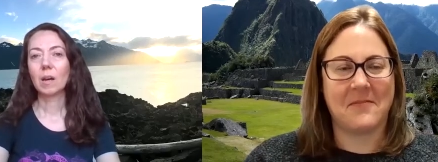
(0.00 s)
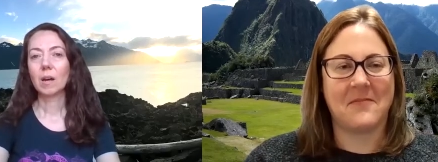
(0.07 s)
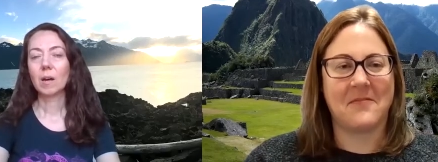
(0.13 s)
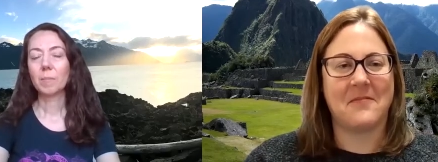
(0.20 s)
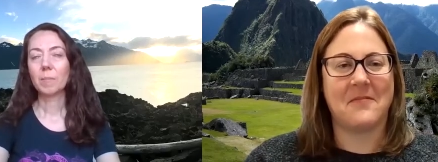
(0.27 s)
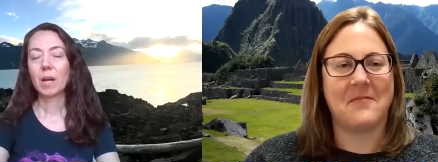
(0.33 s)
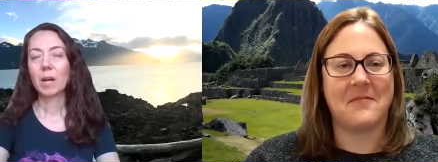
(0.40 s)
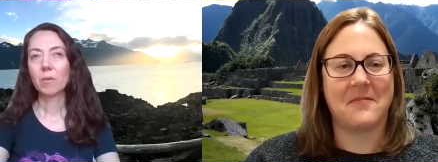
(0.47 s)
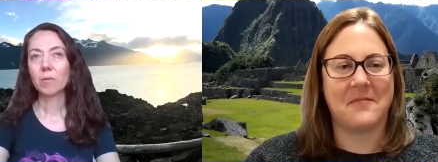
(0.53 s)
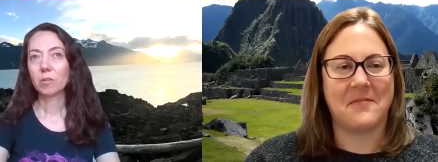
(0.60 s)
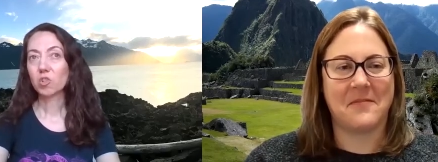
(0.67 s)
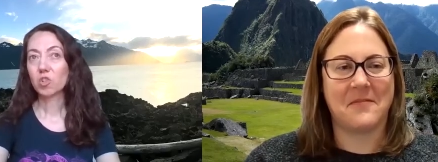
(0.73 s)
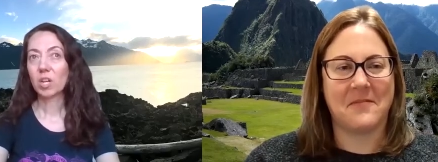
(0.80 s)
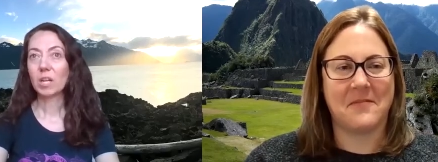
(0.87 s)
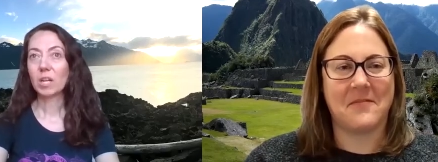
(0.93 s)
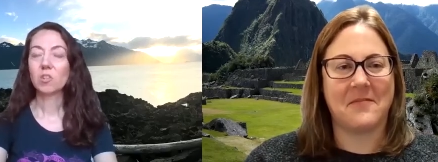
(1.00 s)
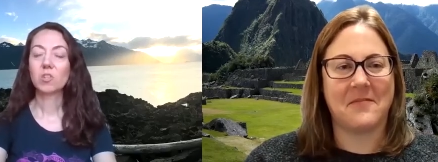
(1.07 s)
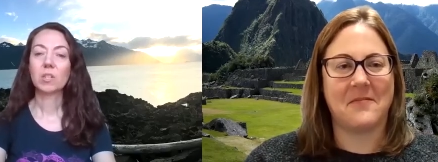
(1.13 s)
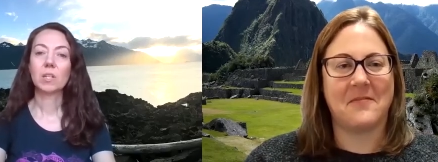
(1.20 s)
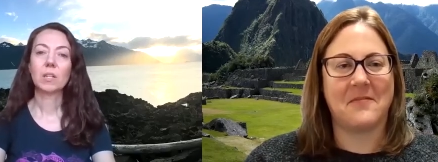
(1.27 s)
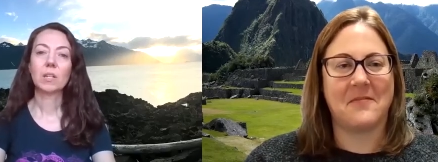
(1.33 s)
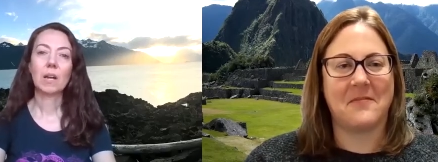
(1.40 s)
Speaker 1: um, how they're
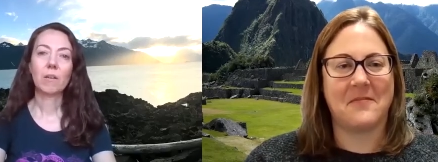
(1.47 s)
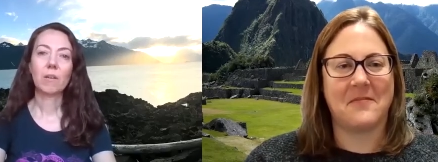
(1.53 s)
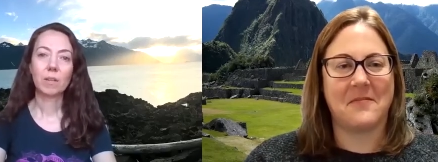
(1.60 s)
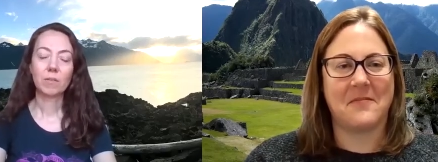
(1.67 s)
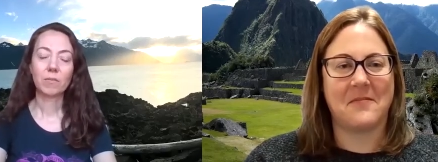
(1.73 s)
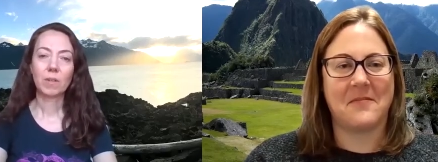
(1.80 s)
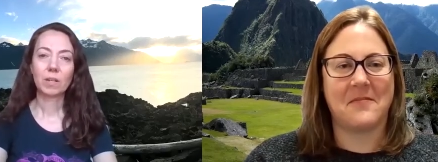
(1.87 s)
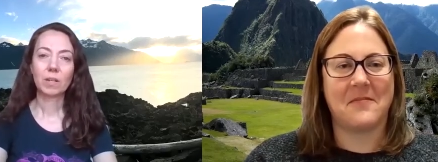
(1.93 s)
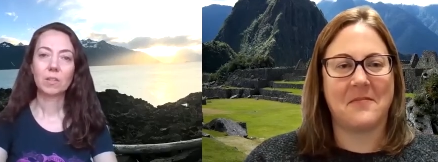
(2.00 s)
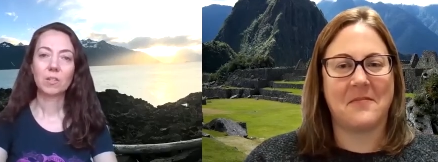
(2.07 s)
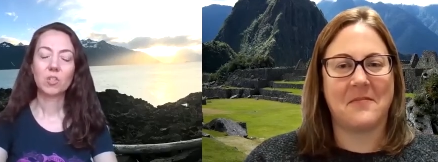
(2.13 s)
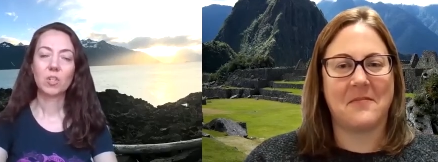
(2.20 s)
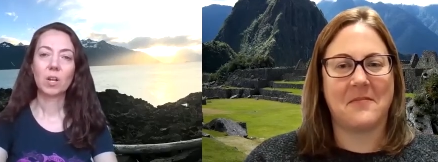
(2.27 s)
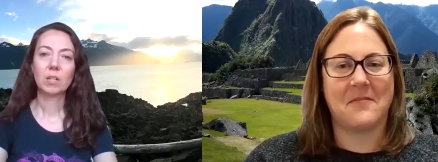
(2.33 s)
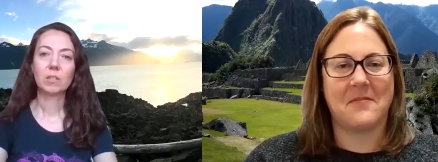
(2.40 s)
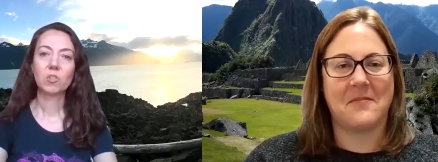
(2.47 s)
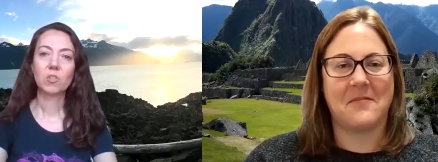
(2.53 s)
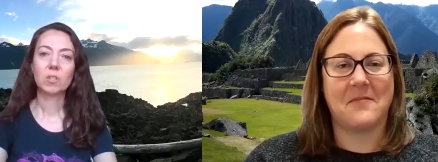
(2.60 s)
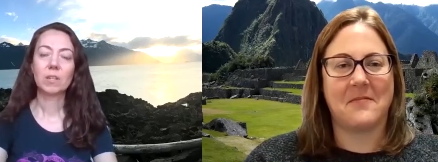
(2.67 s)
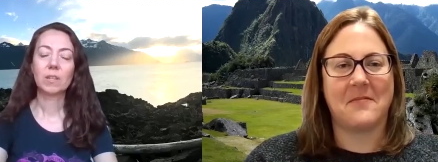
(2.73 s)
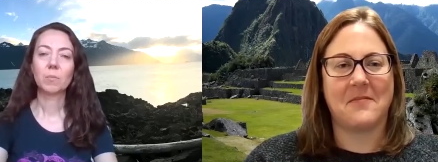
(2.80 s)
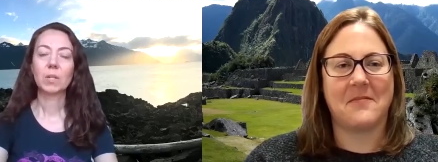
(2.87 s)
changing, how they affect the
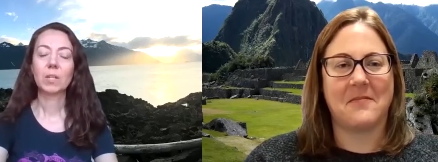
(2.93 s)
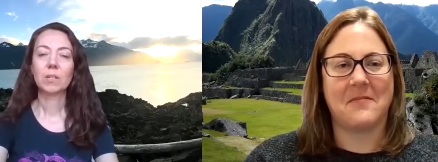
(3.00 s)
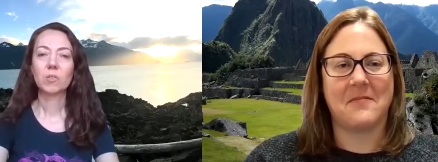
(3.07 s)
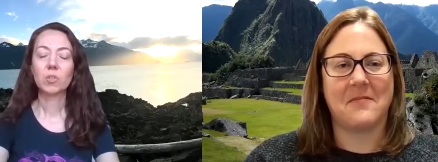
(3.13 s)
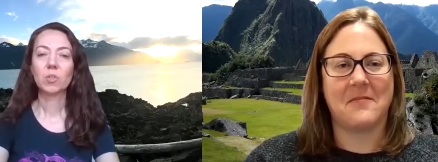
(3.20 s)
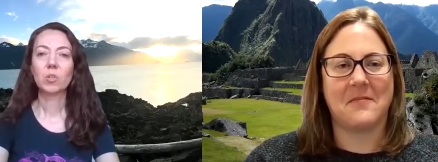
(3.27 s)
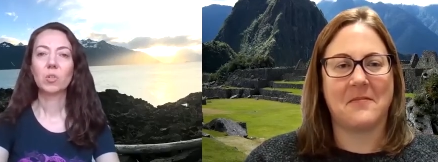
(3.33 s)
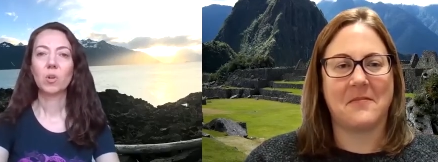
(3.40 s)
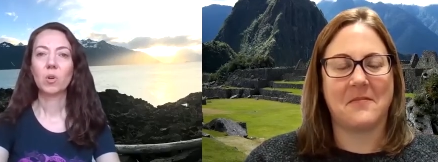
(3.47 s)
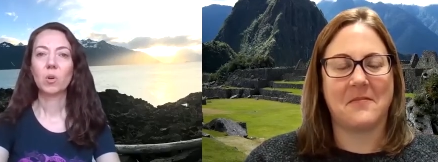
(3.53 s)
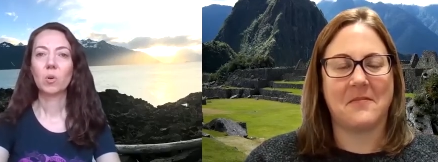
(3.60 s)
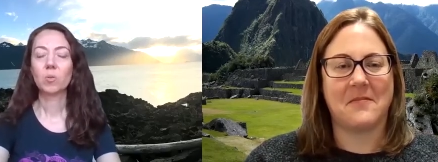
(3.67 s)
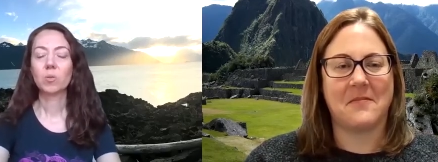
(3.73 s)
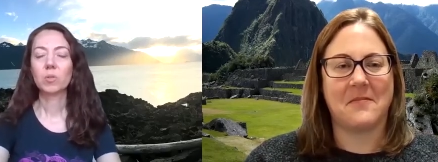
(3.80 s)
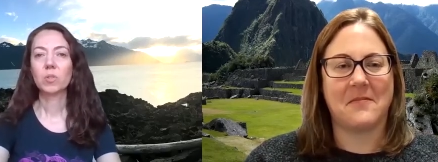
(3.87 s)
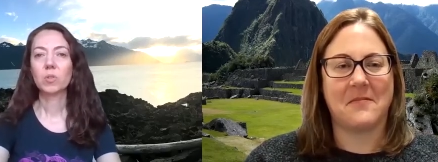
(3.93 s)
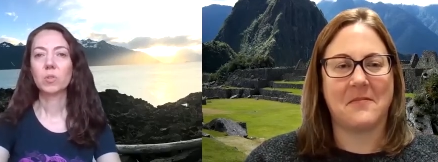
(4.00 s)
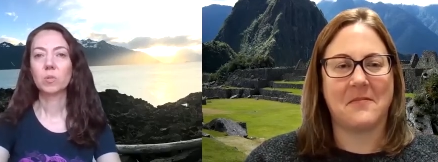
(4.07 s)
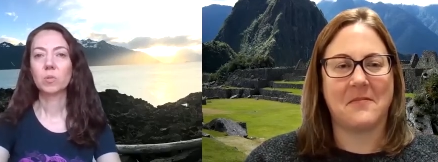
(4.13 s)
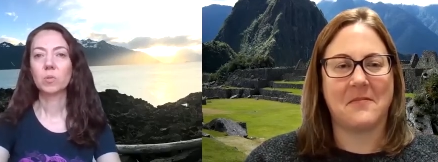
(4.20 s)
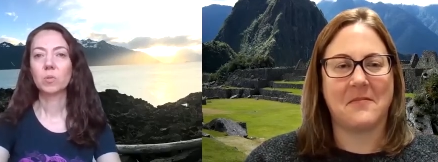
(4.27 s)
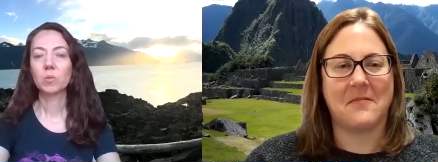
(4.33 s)
geology. And then we get to go
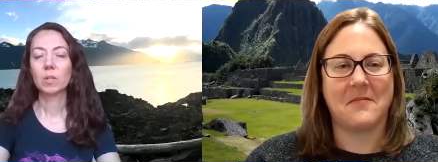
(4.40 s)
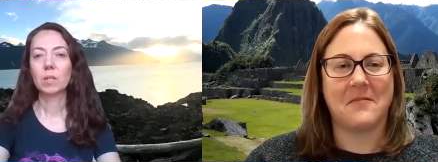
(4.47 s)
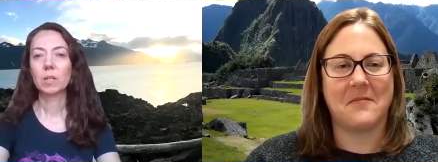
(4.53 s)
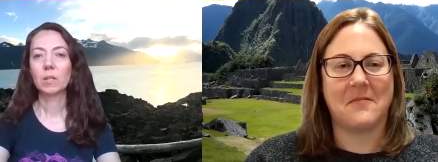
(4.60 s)
to